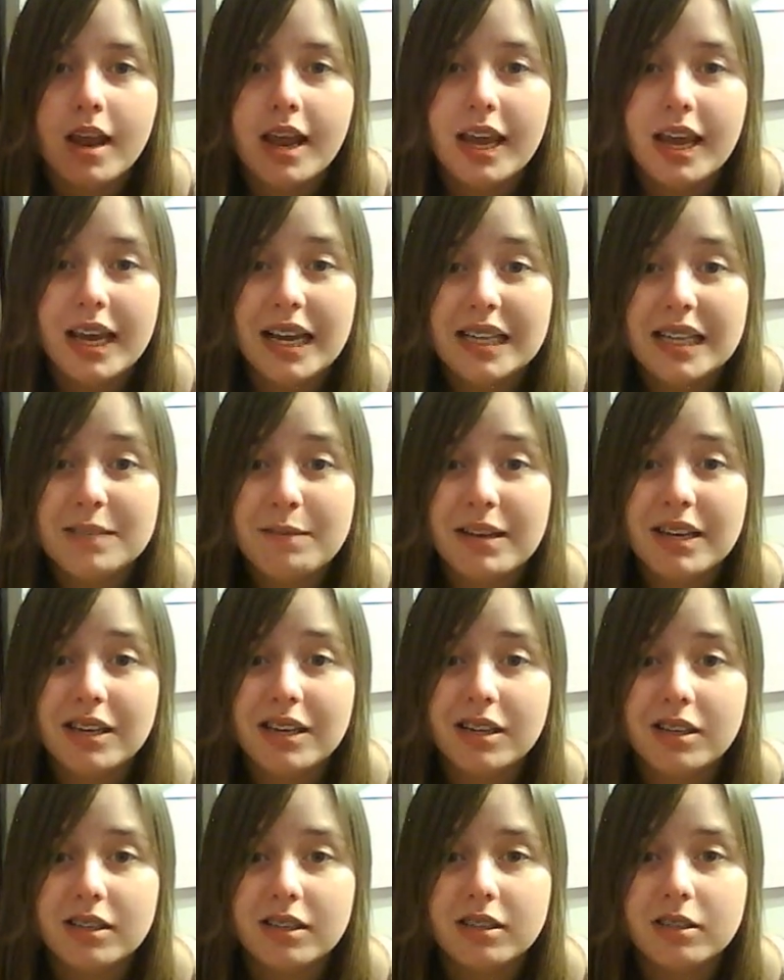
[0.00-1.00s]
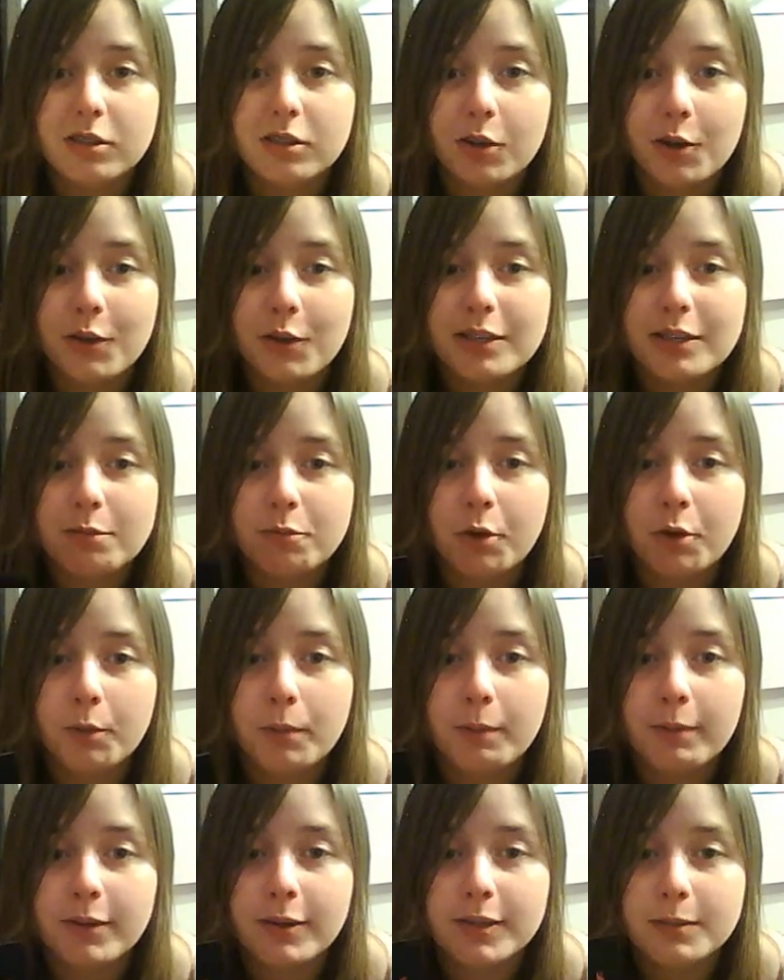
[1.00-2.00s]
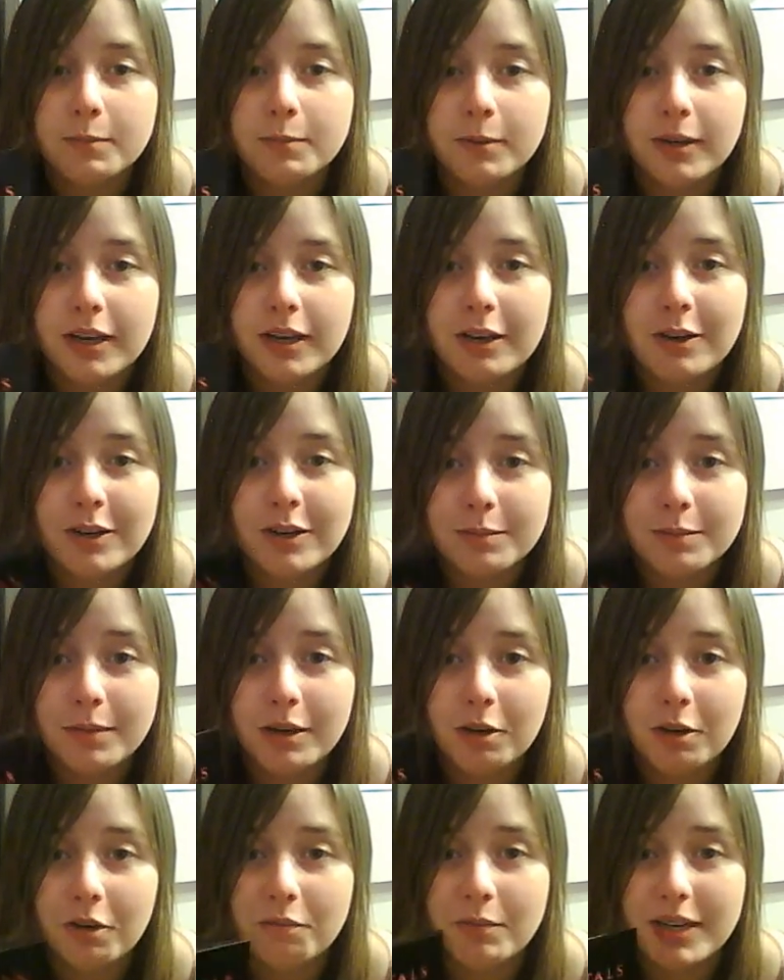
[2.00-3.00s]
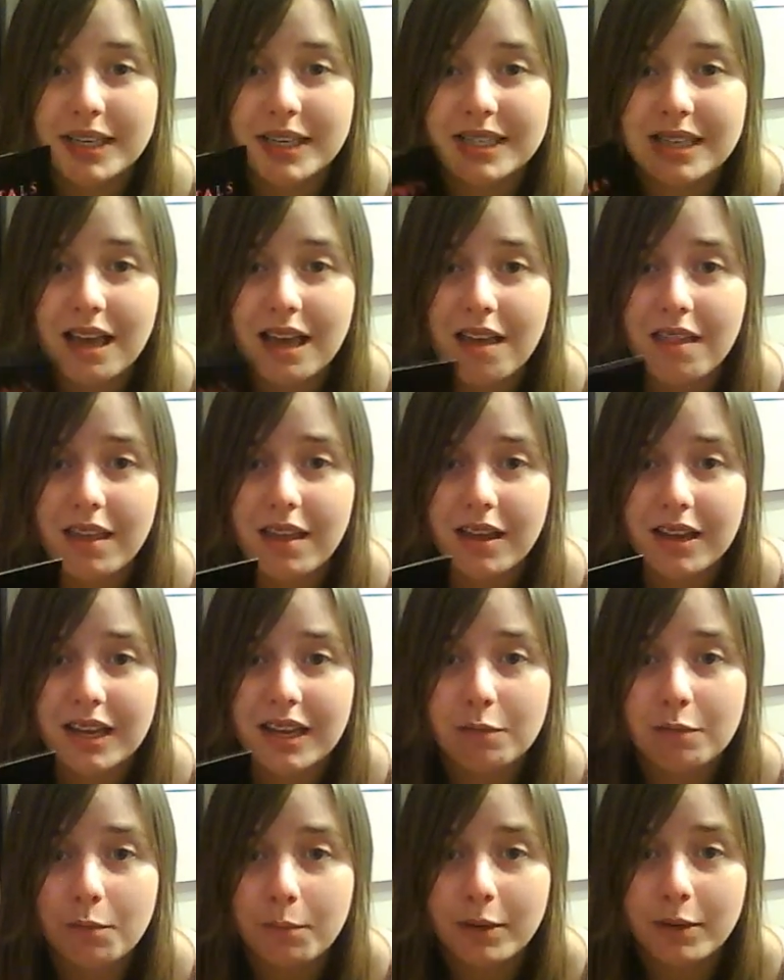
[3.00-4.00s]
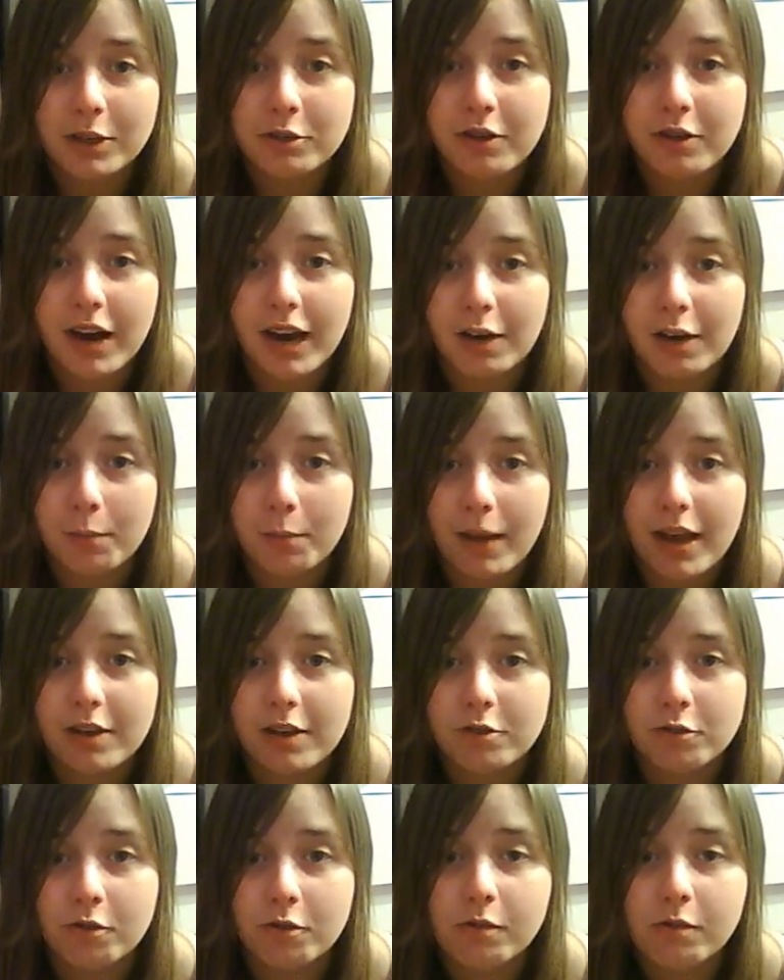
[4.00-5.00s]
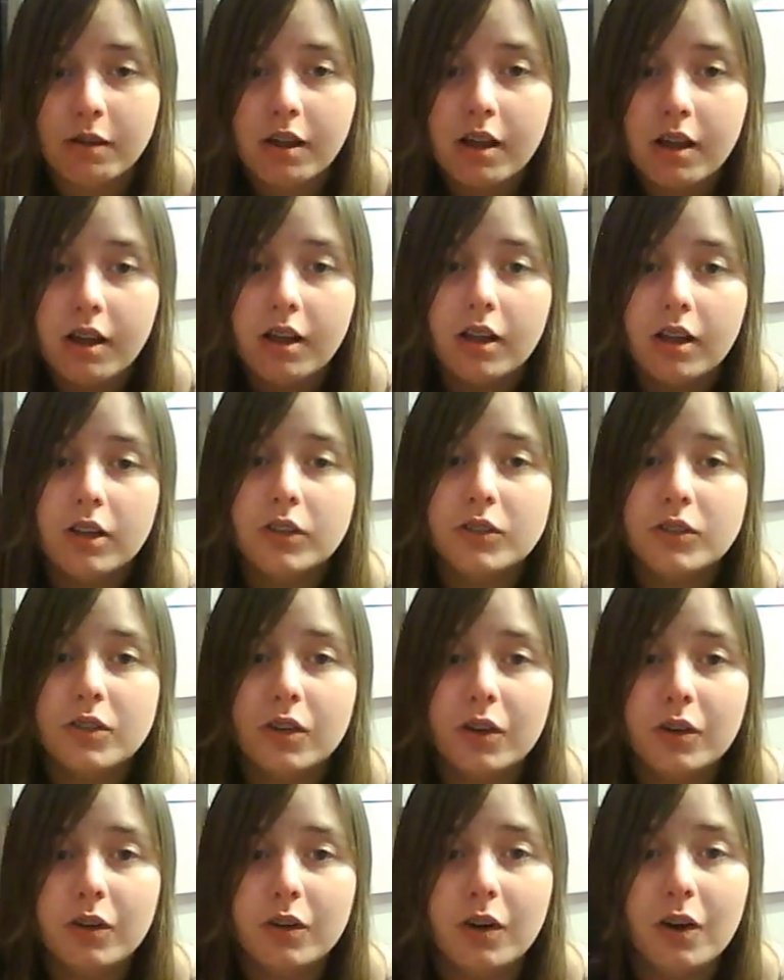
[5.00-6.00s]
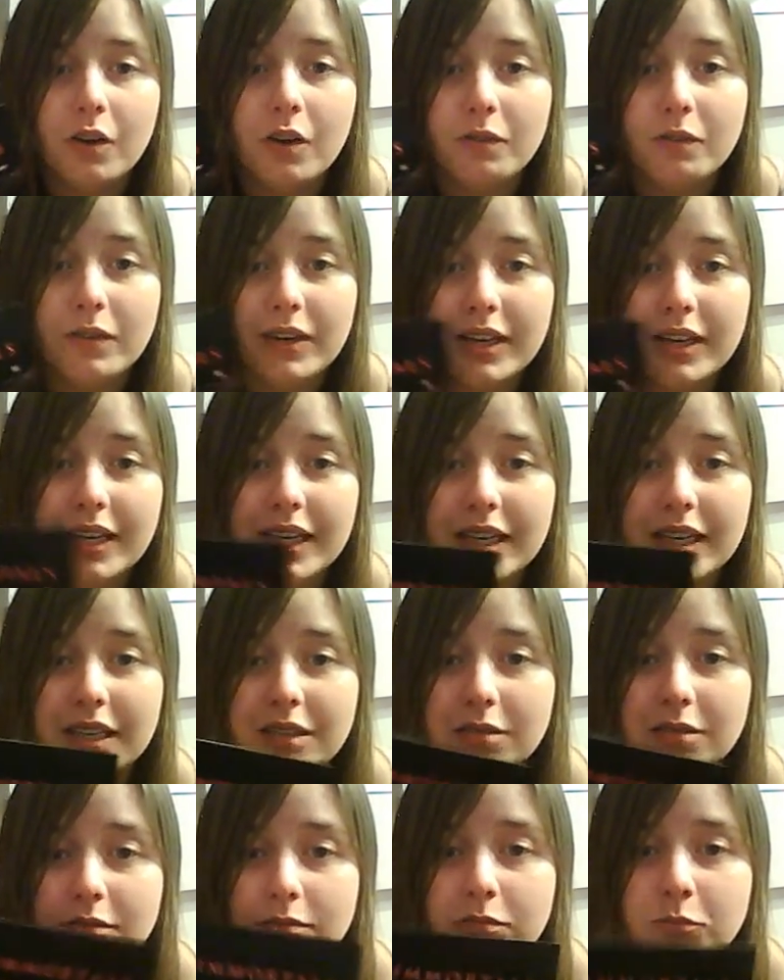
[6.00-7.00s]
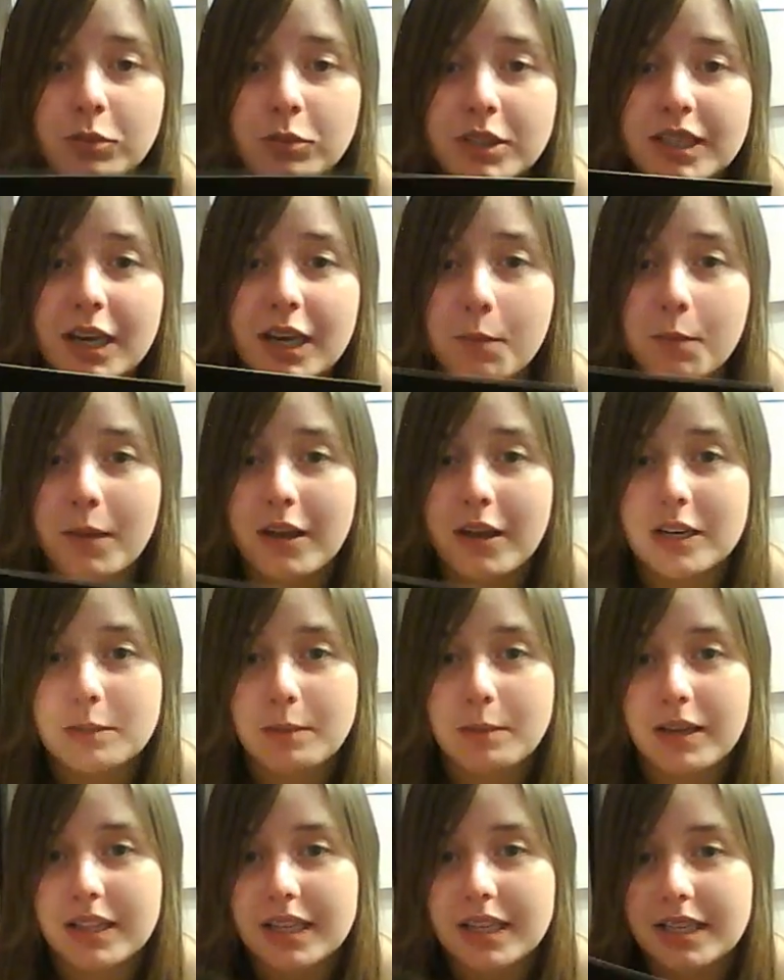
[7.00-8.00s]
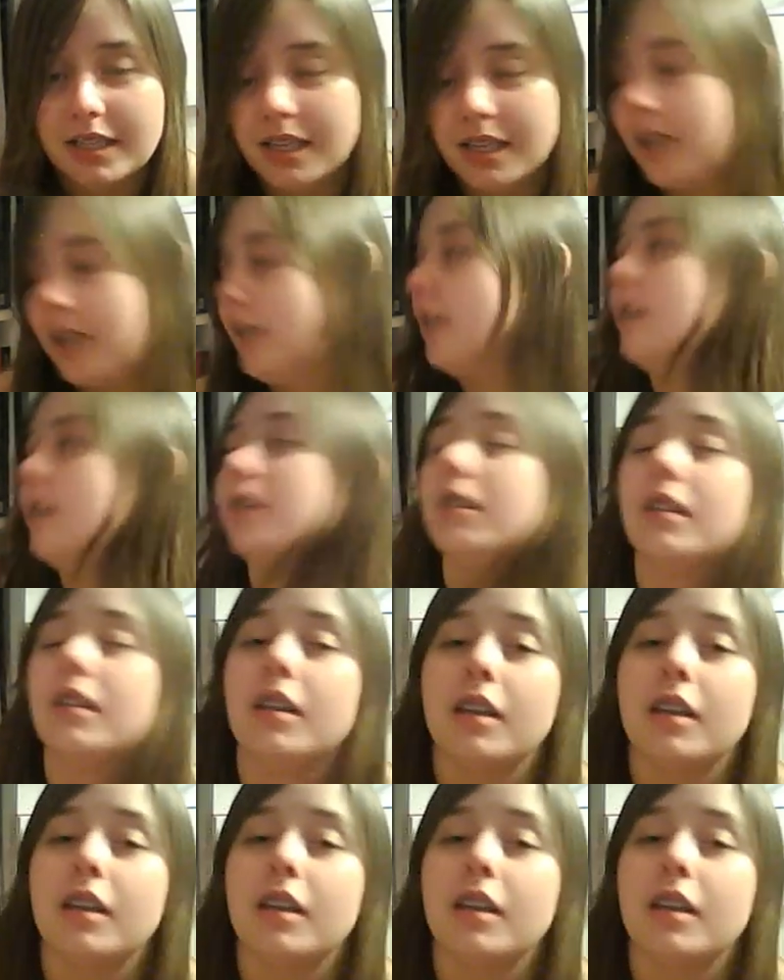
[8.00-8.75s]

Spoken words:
East Midlands, so this will not be possible. It cost me a lot of money to get there, either by train or petrol. So hopefully one day I'll be able to make these things.